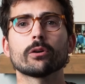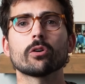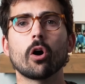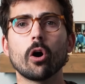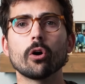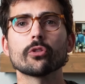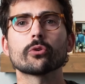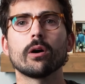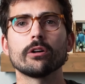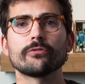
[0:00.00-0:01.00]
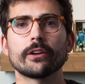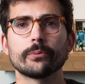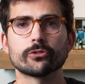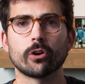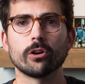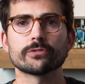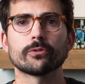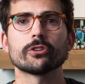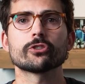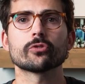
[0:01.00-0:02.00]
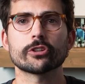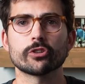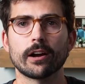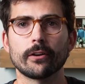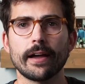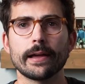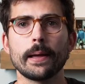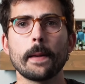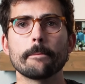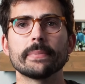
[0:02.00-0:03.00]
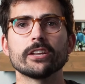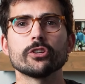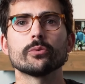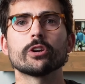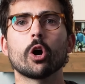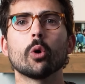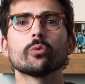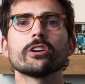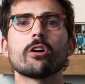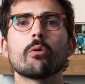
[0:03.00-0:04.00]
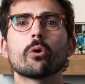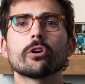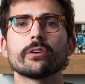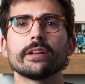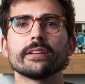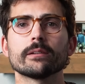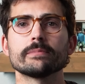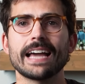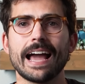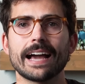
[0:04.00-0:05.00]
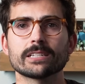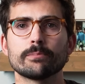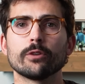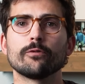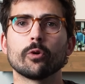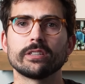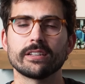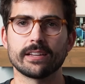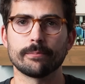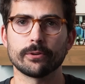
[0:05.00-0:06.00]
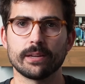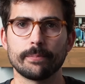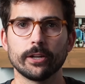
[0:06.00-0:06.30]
are all the qualified withdrawals for the traditional IRA, meaning you would only owe ordinary income tax but avoid that 10%